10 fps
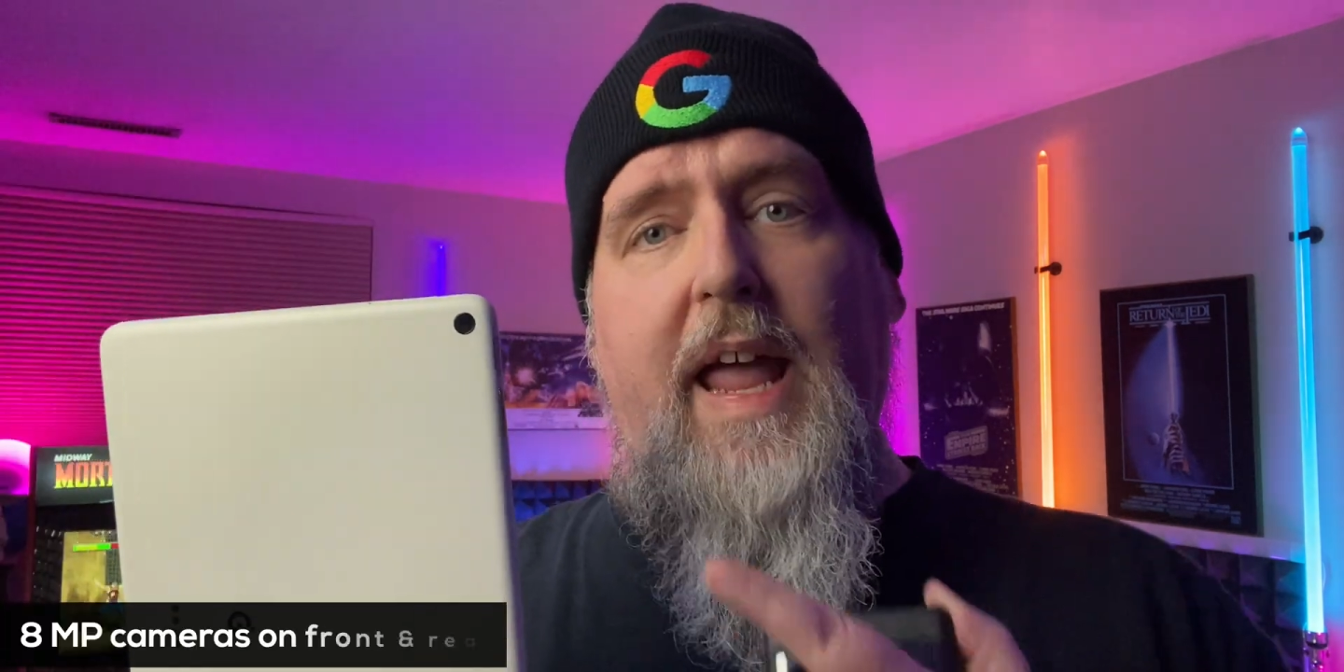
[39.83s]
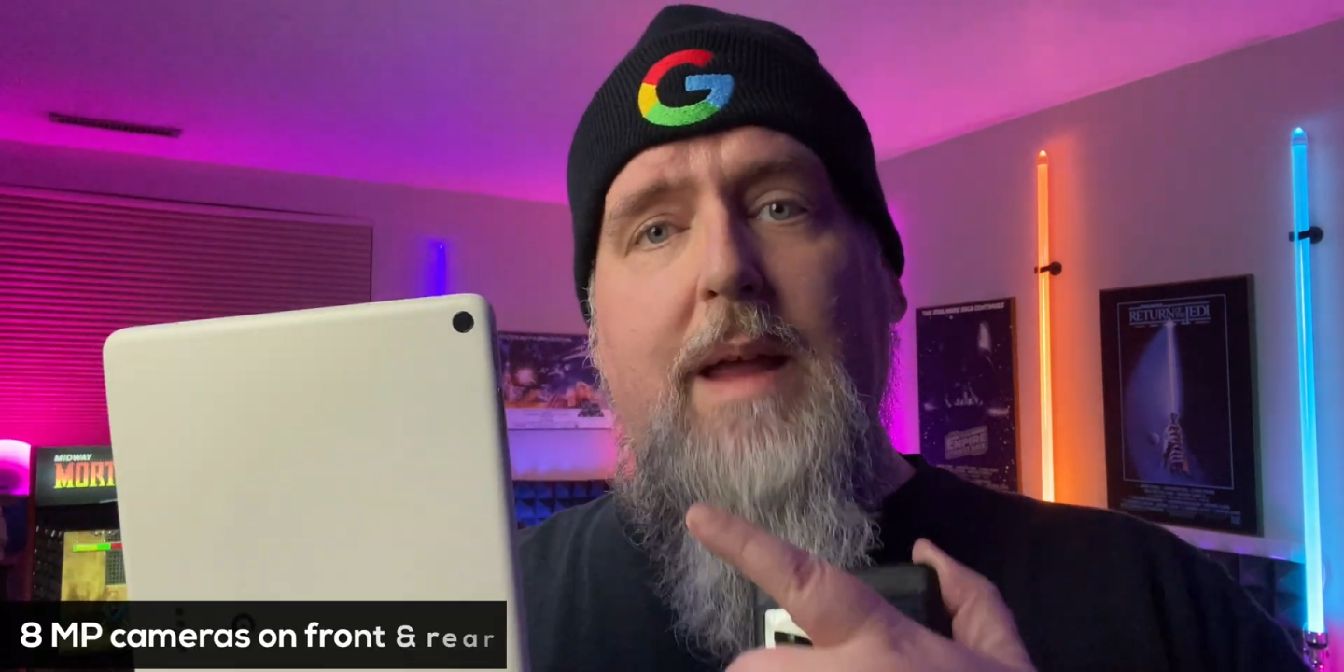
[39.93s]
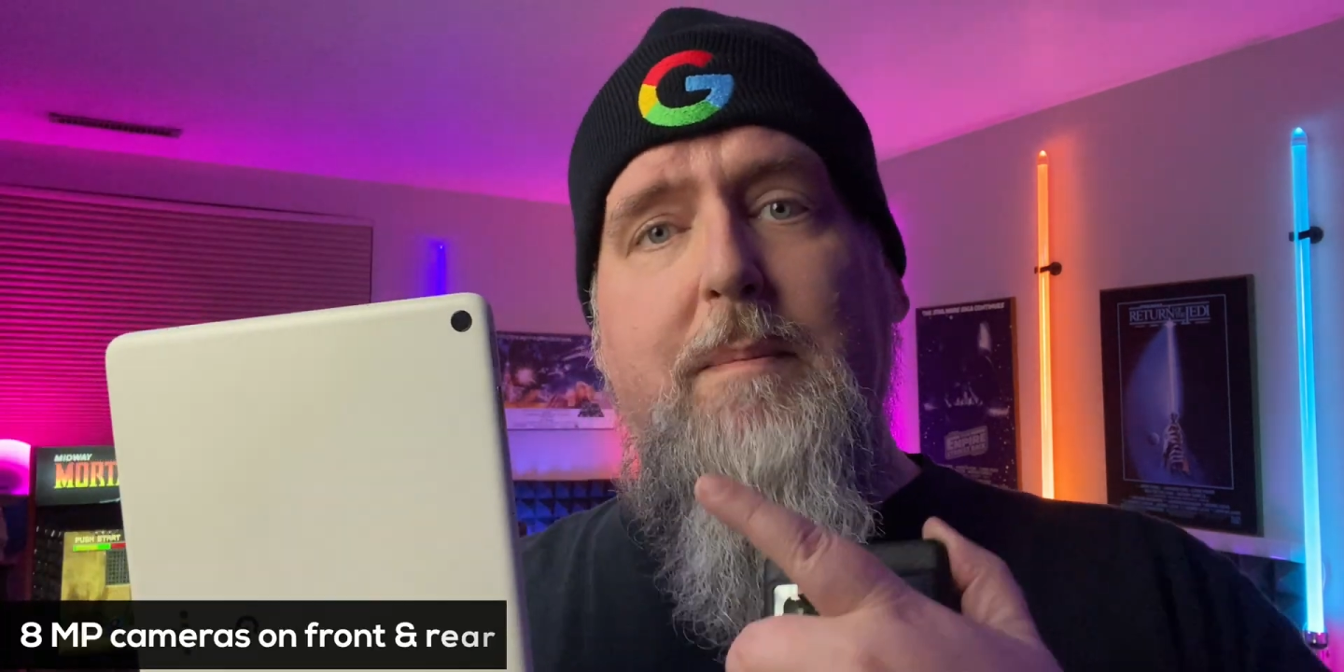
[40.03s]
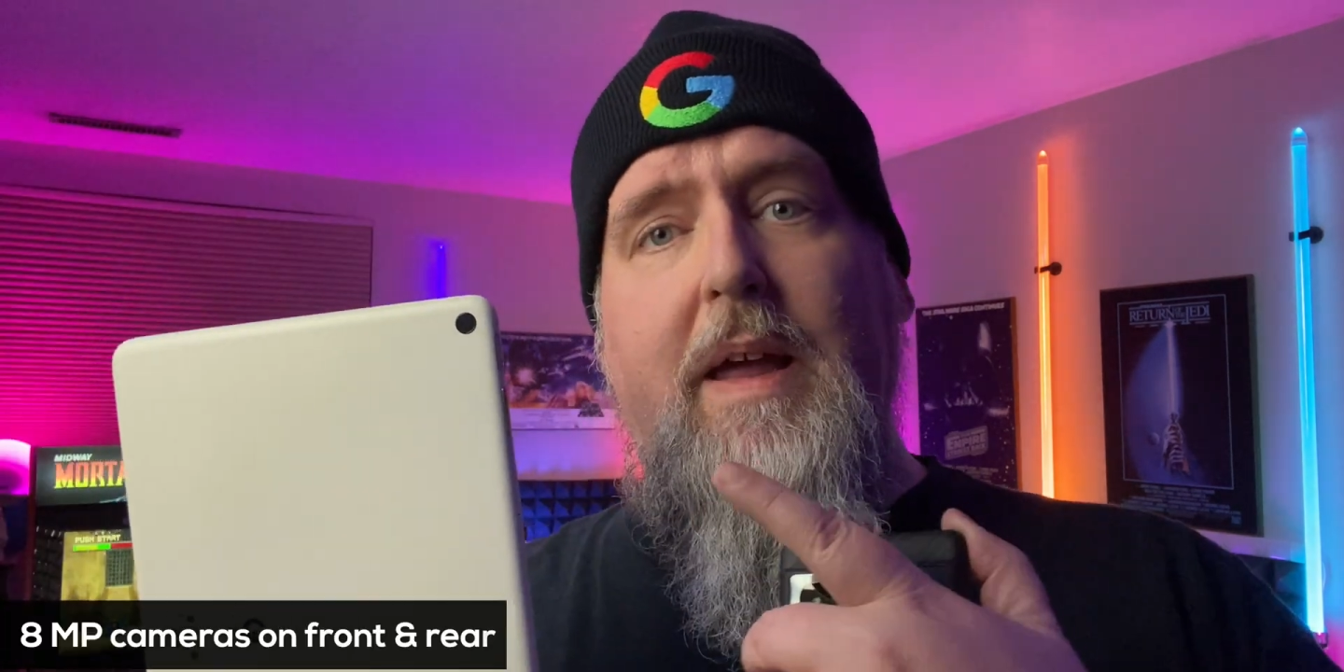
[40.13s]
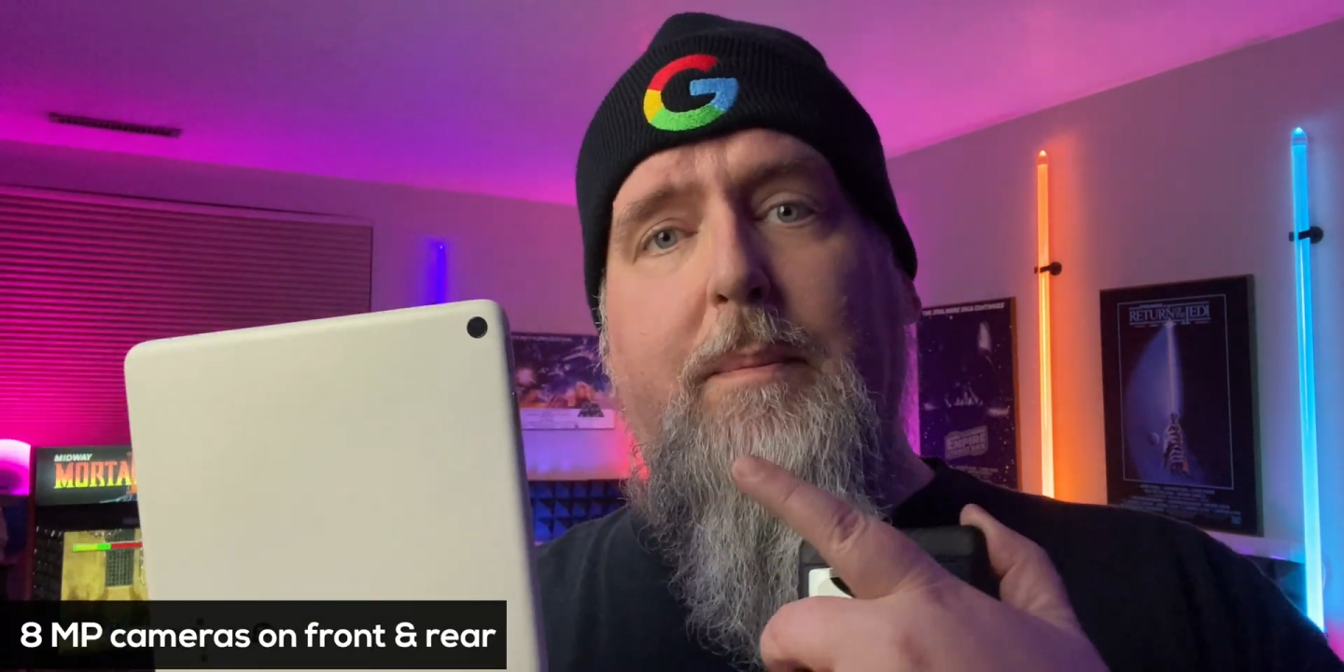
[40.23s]

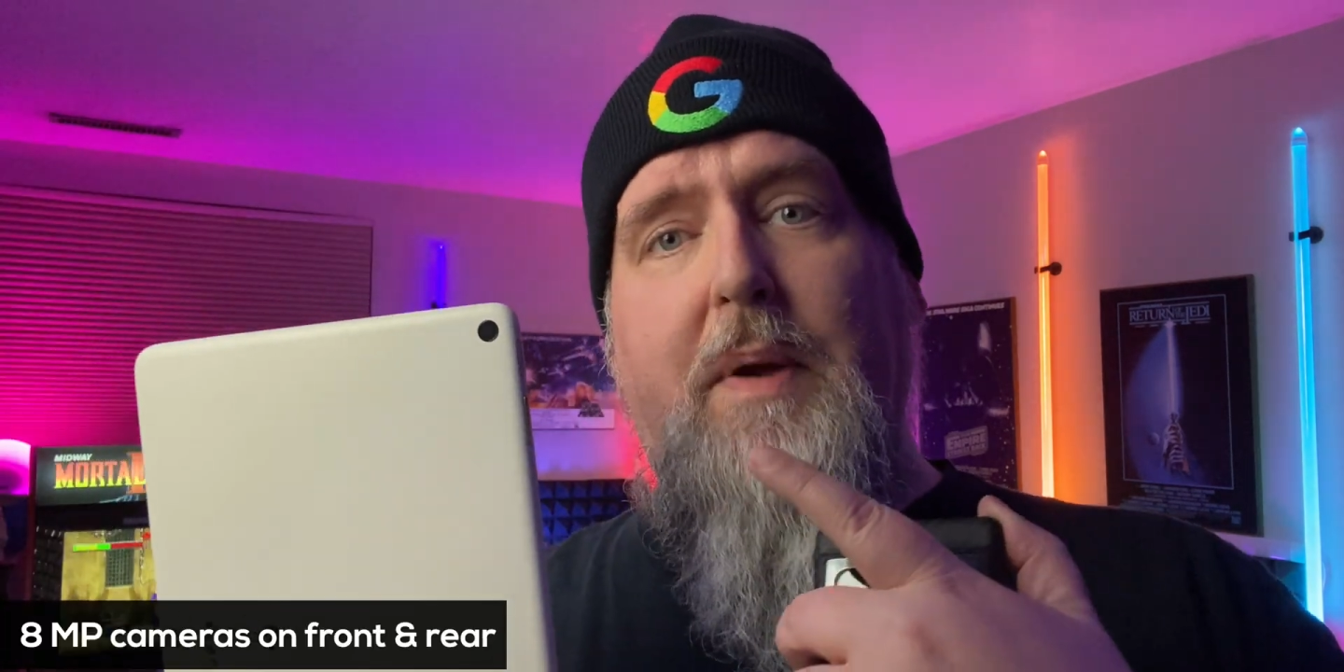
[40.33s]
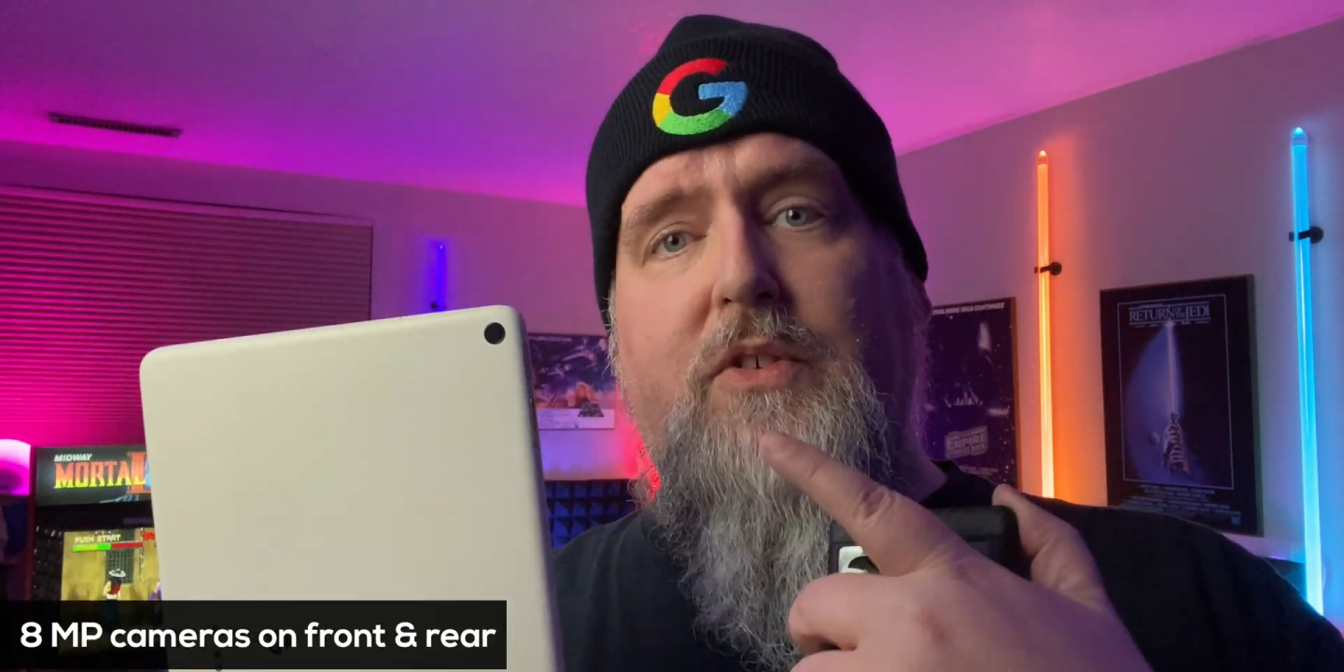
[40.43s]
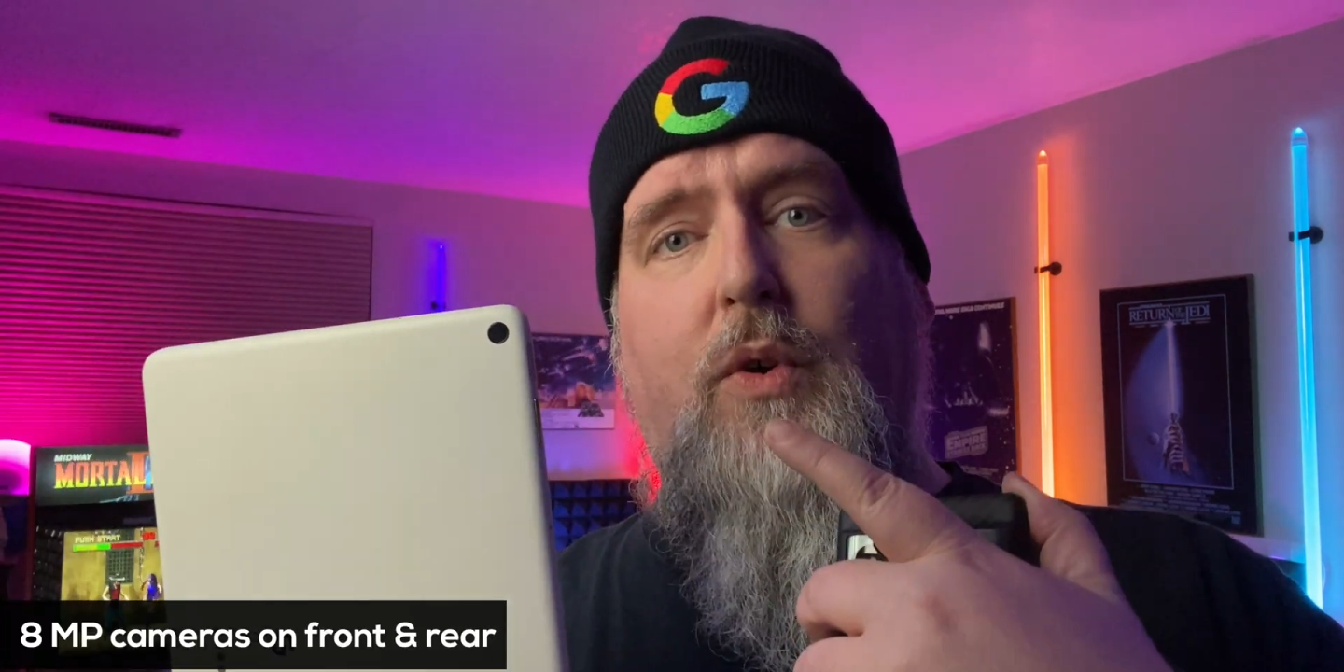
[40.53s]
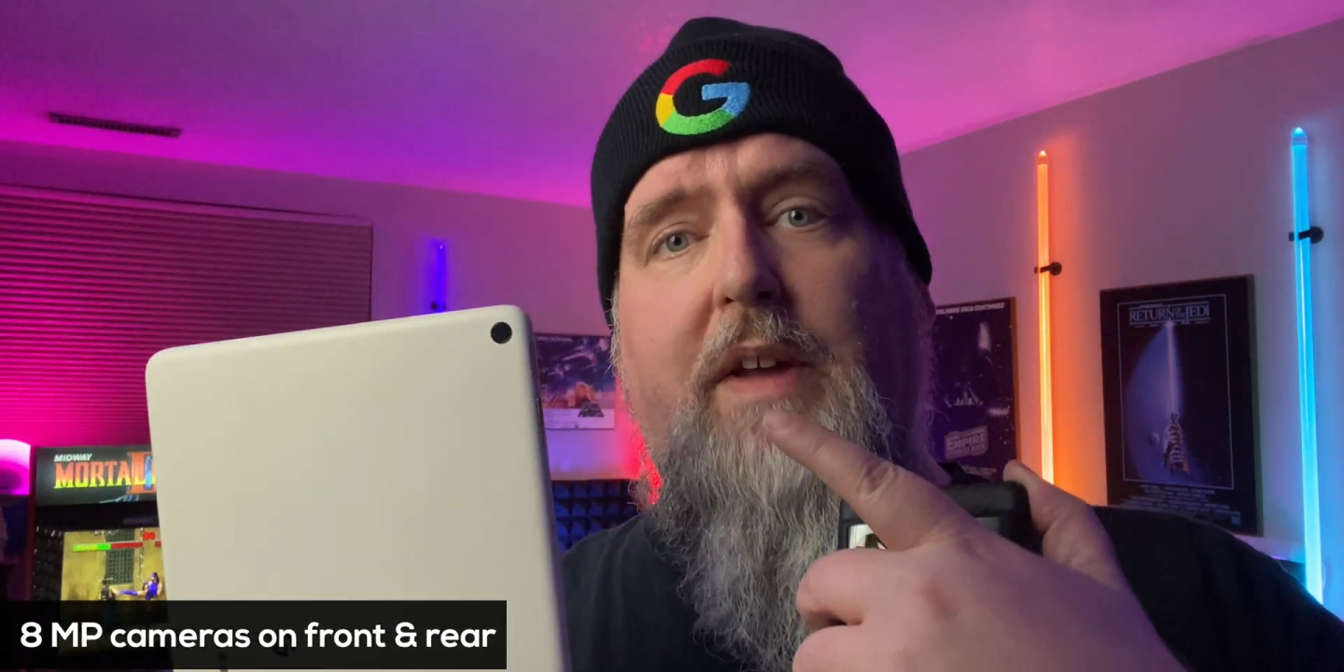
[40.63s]
8 megapixel